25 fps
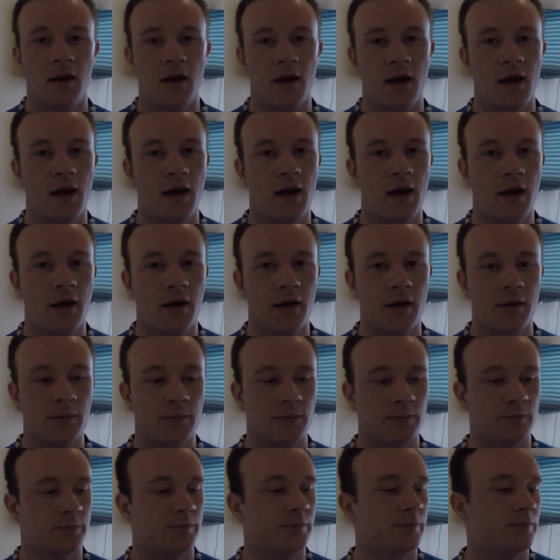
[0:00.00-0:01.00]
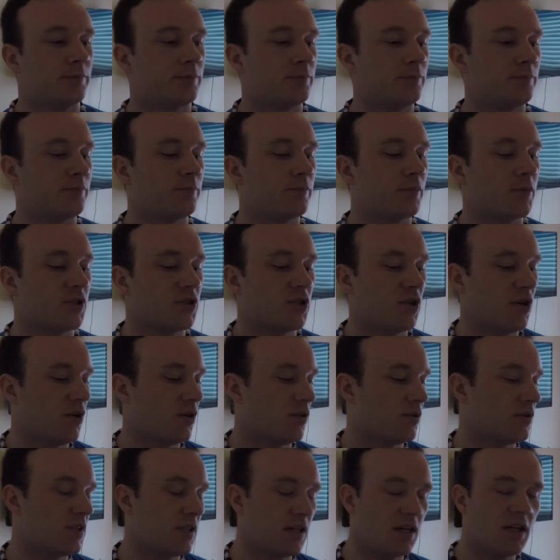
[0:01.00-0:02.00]
um
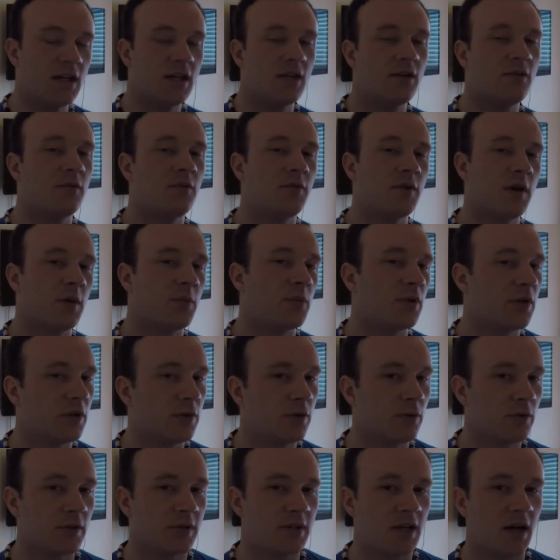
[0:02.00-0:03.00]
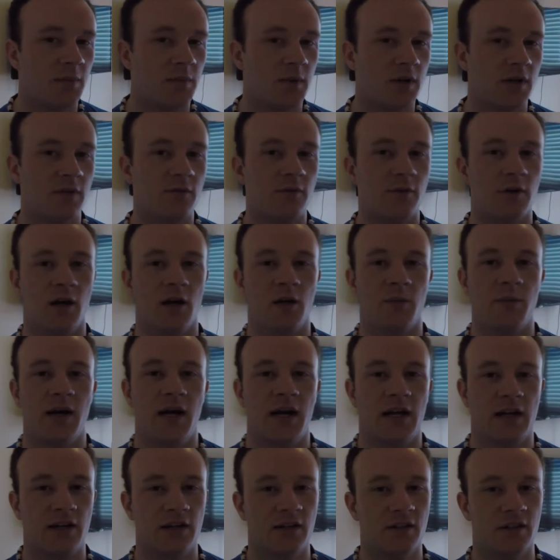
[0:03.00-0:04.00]
so today we've got a pretty cool topic. We are
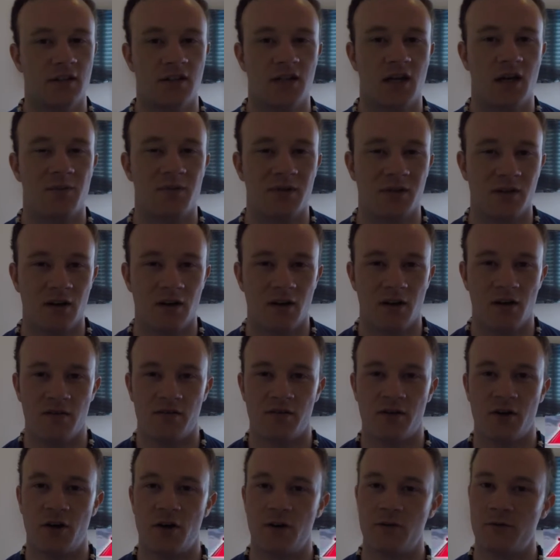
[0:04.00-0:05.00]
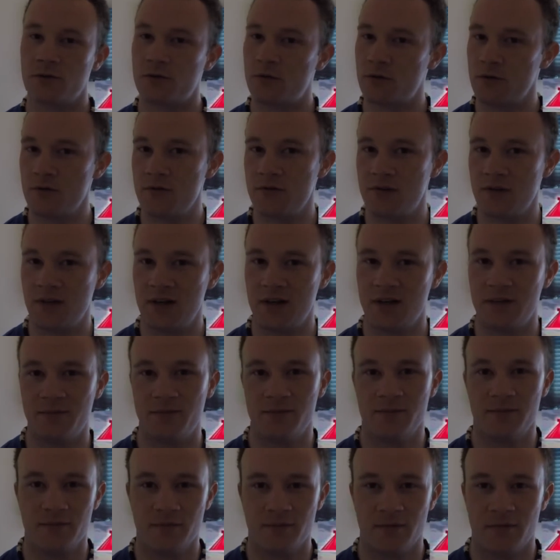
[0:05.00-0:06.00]
back on the topic of Carnival Cruise Line.
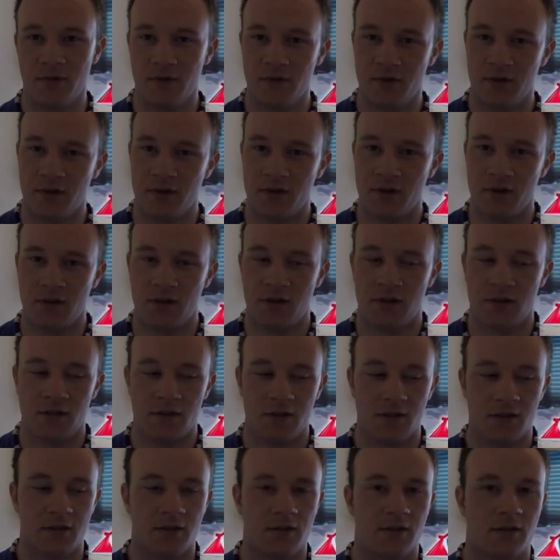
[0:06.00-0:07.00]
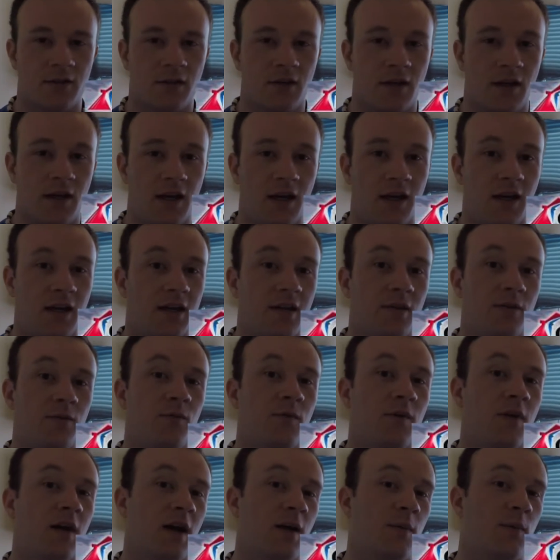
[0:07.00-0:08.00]
And
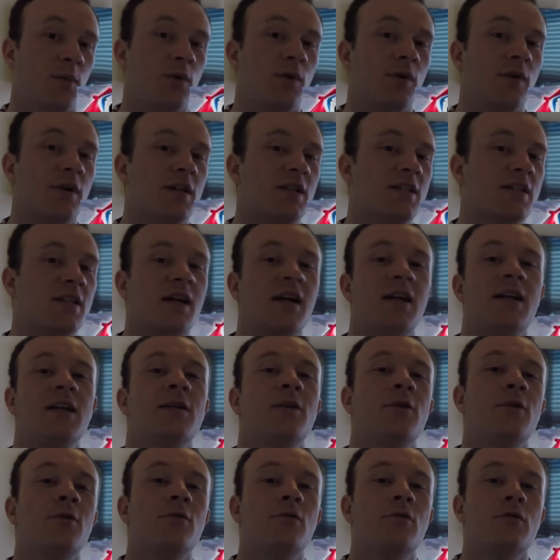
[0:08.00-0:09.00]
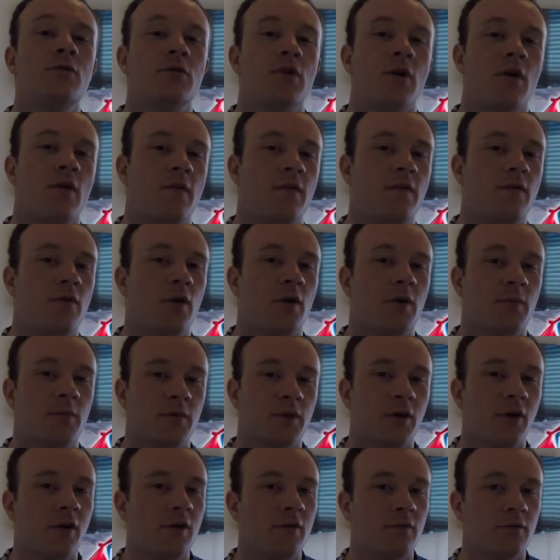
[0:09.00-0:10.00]
we got more exciting news from
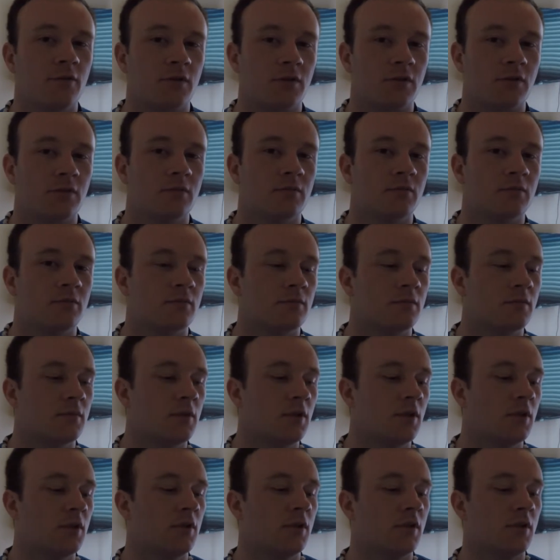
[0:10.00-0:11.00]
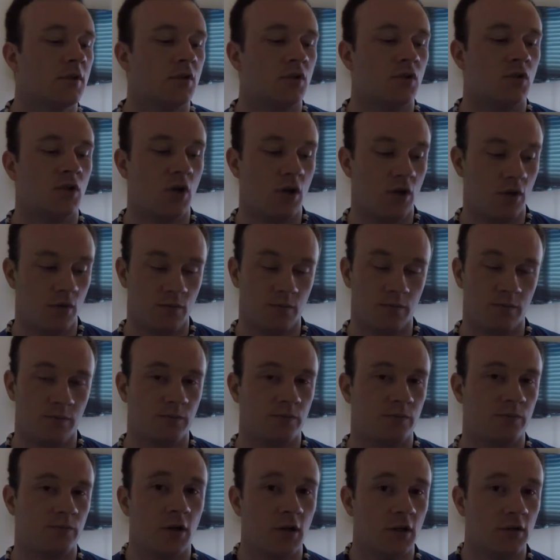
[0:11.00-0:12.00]
Carnival. So,
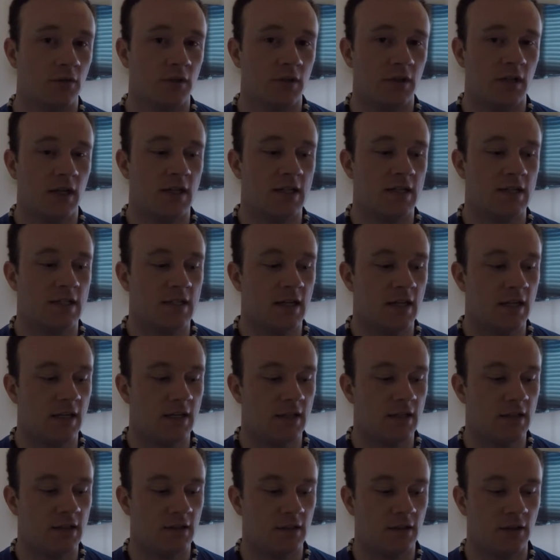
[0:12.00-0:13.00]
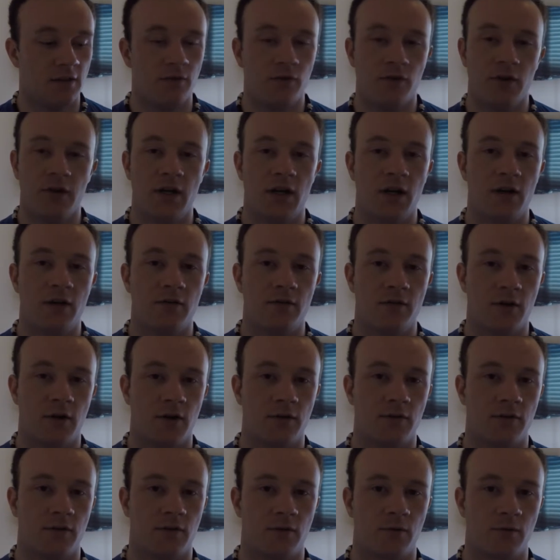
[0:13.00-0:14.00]
Carnival has taken delivery of
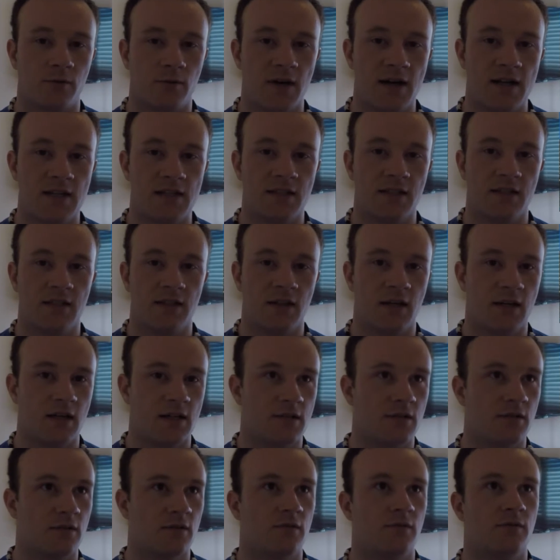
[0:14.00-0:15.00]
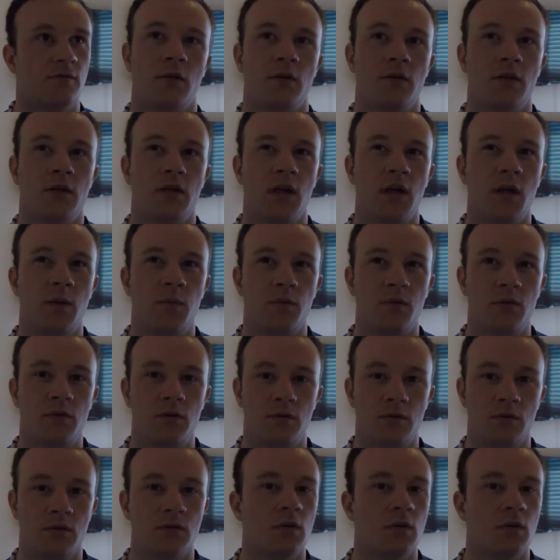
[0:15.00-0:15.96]
Carnival Horizon as of early April